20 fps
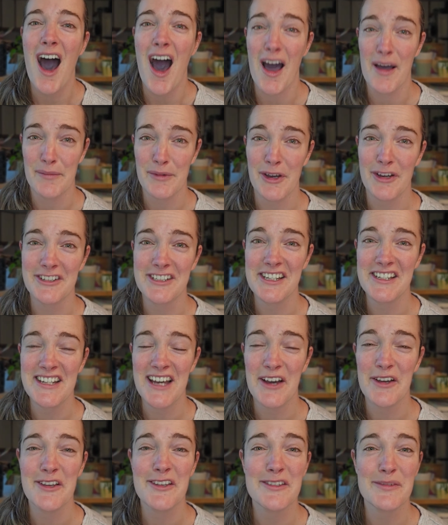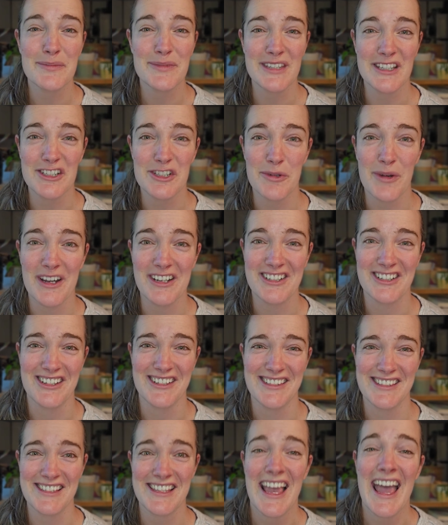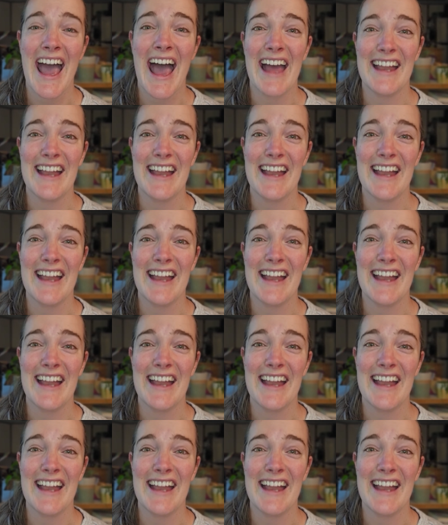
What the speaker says: I'm going to tell you some situations